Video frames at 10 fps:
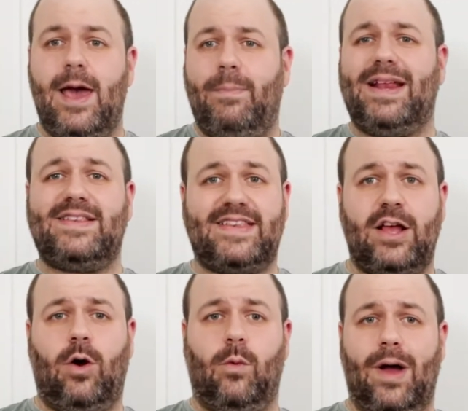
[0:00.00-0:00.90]
but a
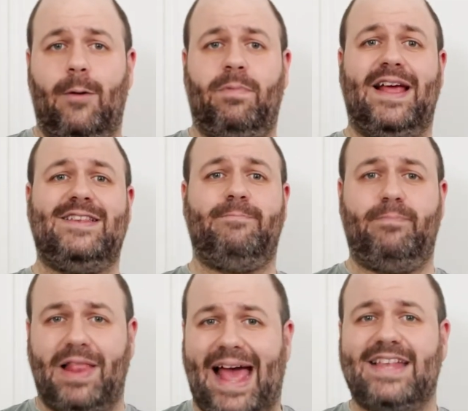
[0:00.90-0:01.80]
single well-placed
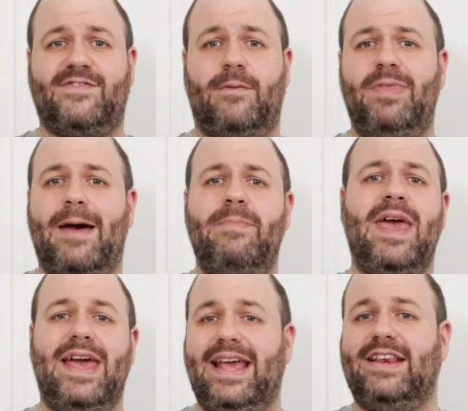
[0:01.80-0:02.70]
blast from them
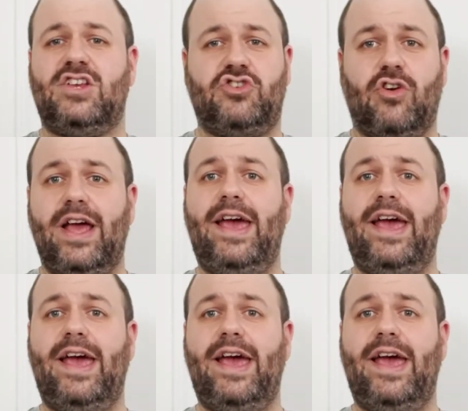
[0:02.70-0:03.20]
can destroy a